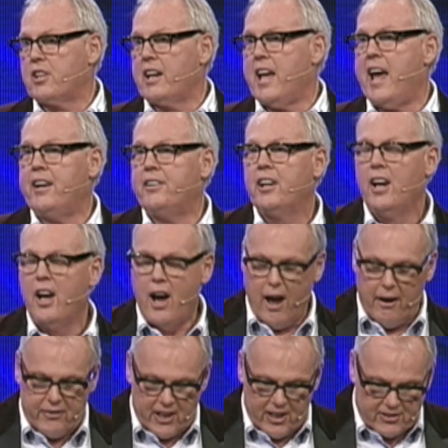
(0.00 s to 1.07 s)
land
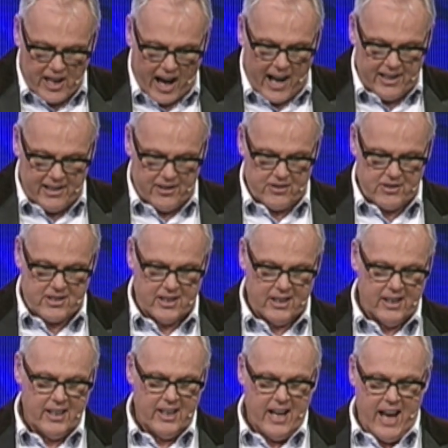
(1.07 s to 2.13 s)
of the Italians.
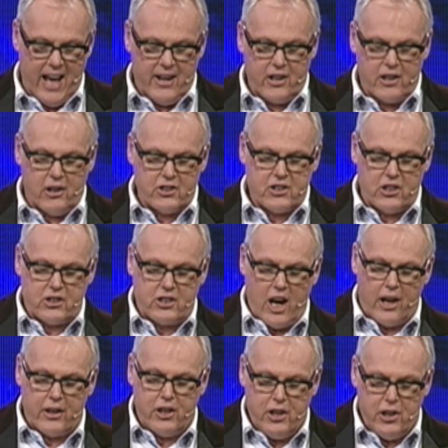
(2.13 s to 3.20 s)
And of course, it's
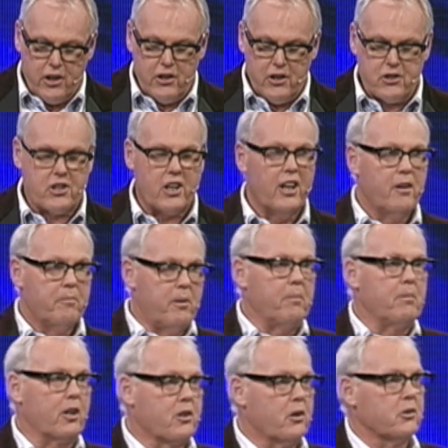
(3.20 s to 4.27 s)
got huge
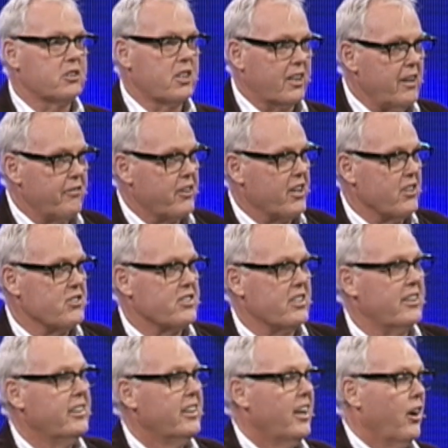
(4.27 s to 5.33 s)
biblical significance.
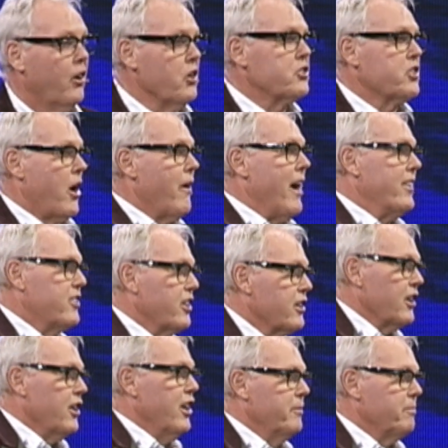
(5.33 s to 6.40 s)
And also, I did
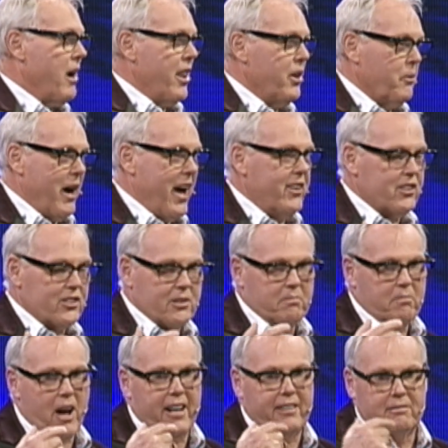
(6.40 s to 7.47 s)
learn, by the way, this
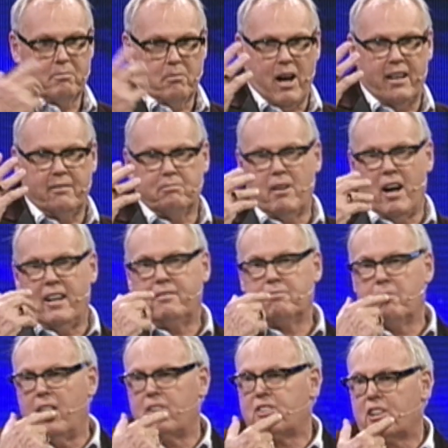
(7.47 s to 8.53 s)

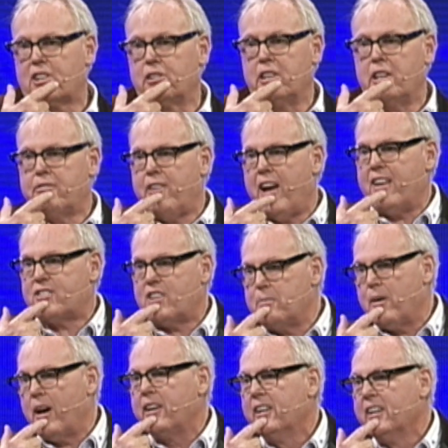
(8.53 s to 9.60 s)
might tickle your fancy,
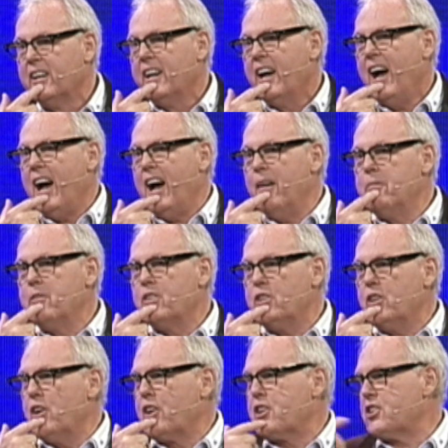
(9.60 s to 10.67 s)
but,
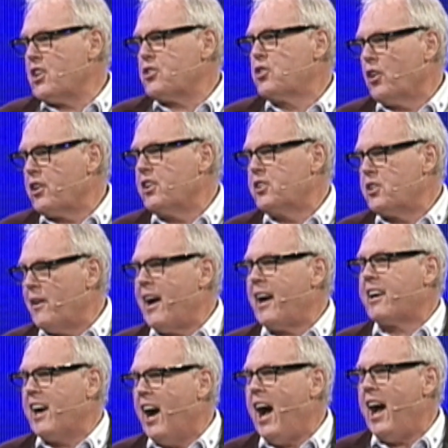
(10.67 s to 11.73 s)
because I was talking to our
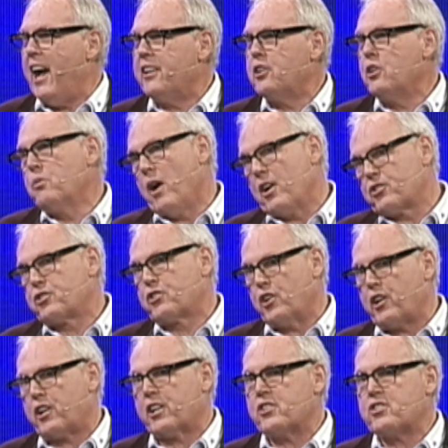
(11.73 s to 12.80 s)
guide who was
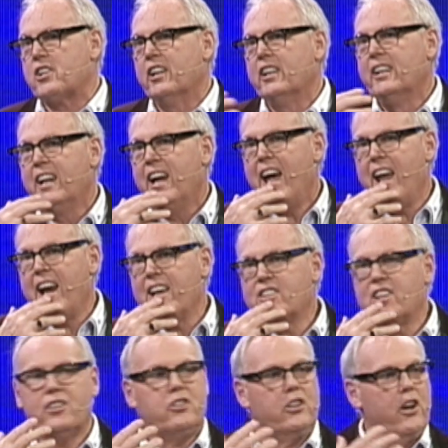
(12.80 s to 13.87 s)
Turkish, and I
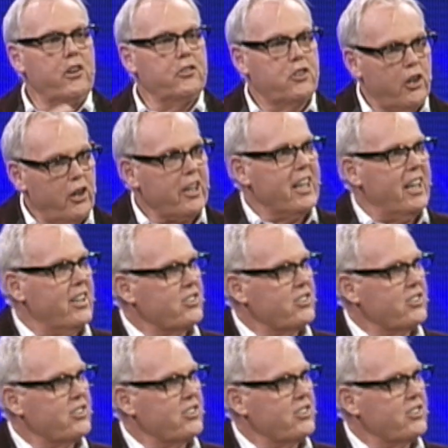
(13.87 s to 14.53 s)
said, Turkey is